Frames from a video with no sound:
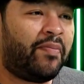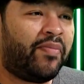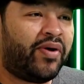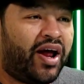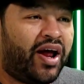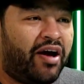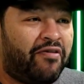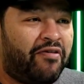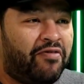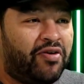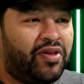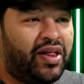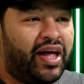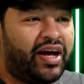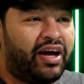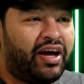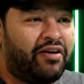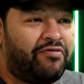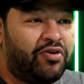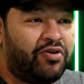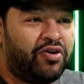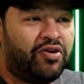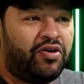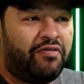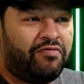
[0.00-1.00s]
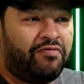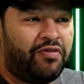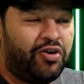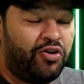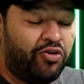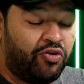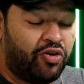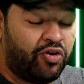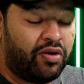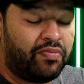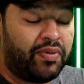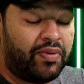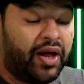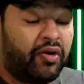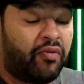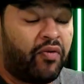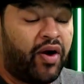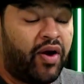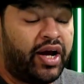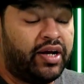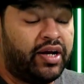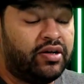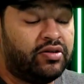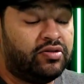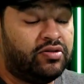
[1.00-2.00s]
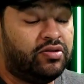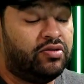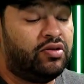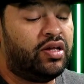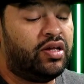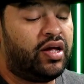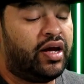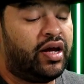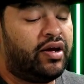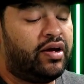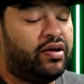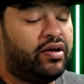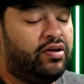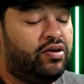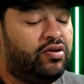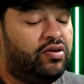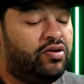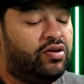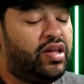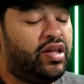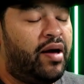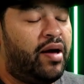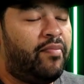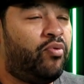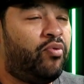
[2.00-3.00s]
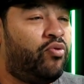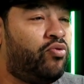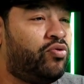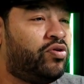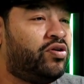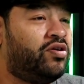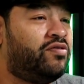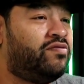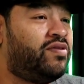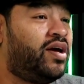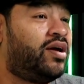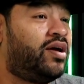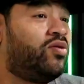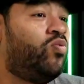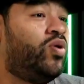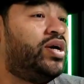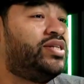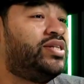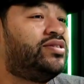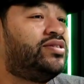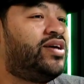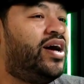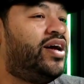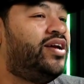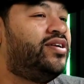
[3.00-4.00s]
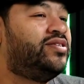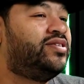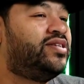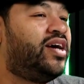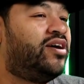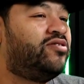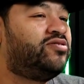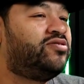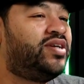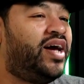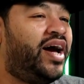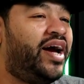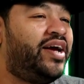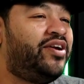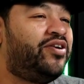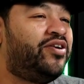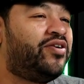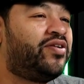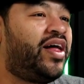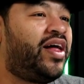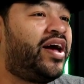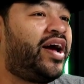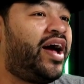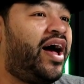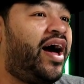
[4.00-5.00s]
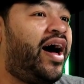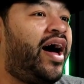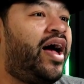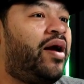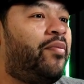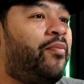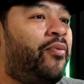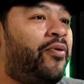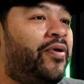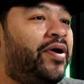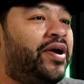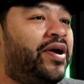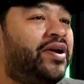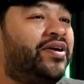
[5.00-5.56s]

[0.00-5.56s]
But I feel like if you grew up like right like on that border of like West Side and South Side, you're like a hybrid,